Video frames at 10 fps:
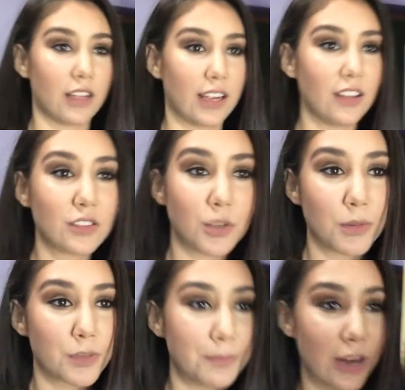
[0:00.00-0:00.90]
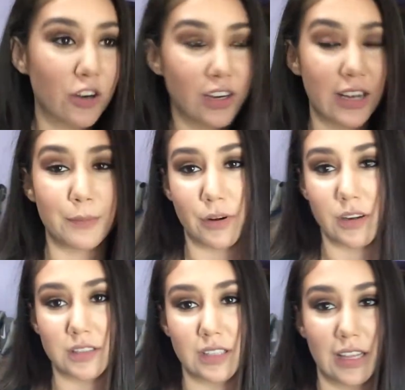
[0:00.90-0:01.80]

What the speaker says: like I look so much better in person.